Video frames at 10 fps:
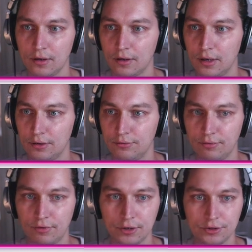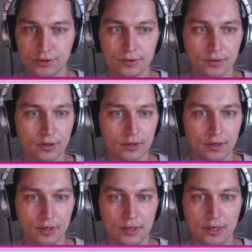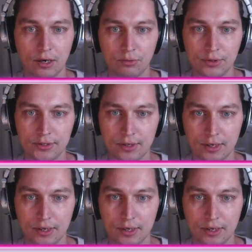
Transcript: and refresh, now we see